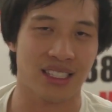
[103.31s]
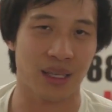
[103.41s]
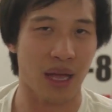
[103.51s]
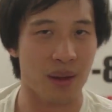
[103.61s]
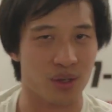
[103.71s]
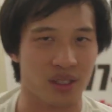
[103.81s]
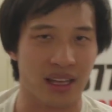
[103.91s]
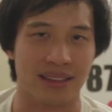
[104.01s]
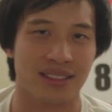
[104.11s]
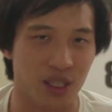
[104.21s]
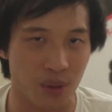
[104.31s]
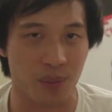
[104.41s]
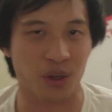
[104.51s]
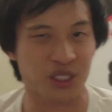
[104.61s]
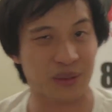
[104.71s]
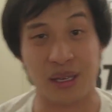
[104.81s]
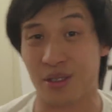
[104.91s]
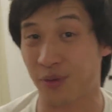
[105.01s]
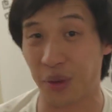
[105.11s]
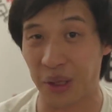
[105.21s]
Sometimes there's like six people, sometimes
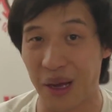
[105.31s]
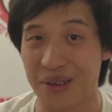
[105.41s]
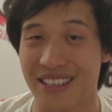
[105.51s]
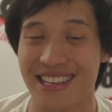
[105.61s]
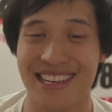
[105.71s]
a full house.